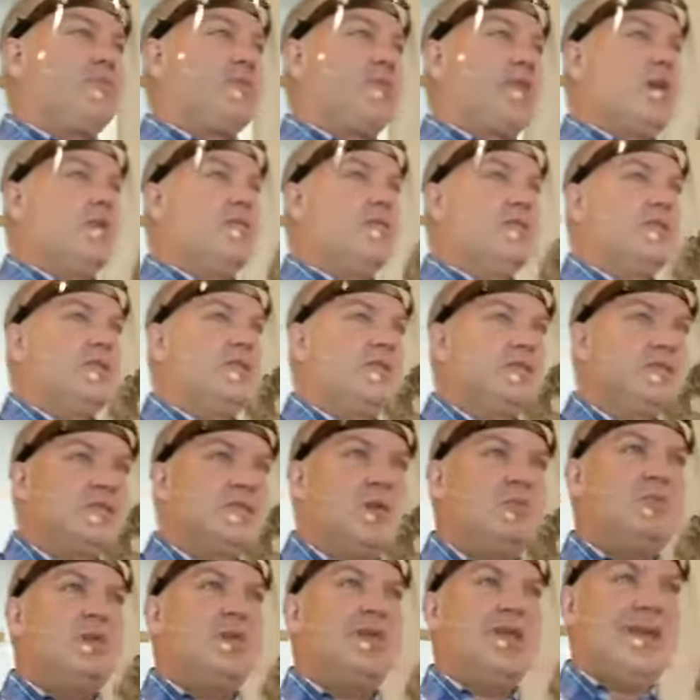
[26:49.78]
this is
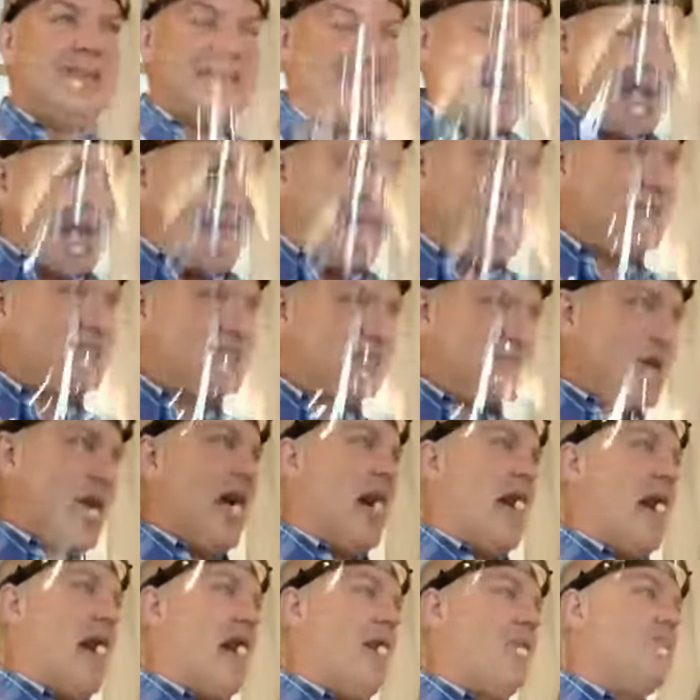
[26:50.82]
something, it takes
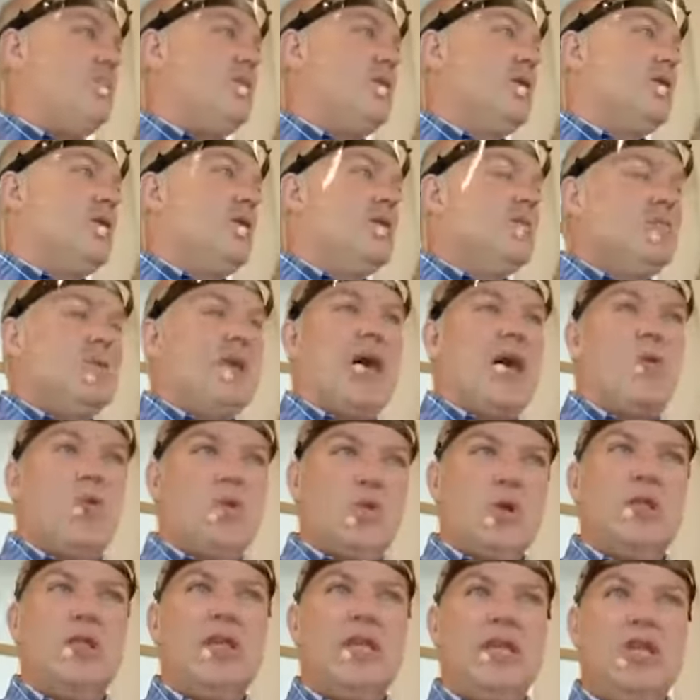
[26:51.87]
time but I
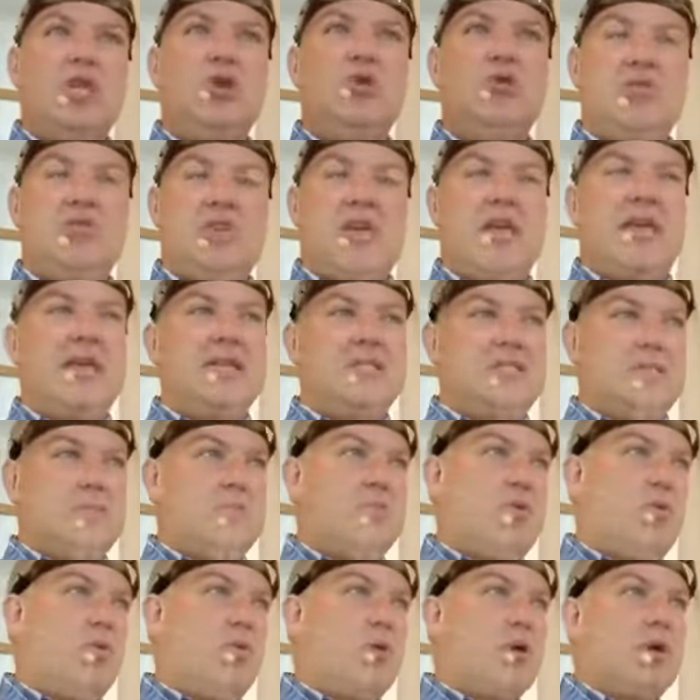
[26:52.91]
really do think it's
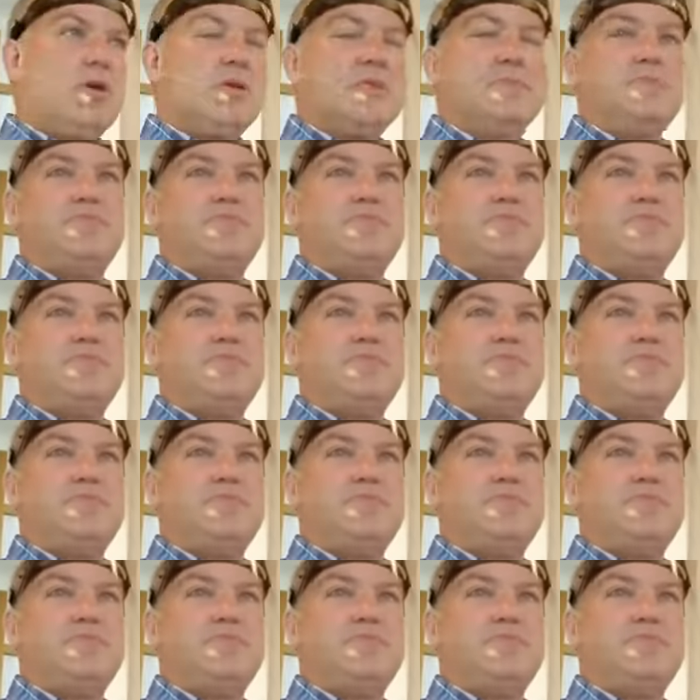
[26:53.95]
important.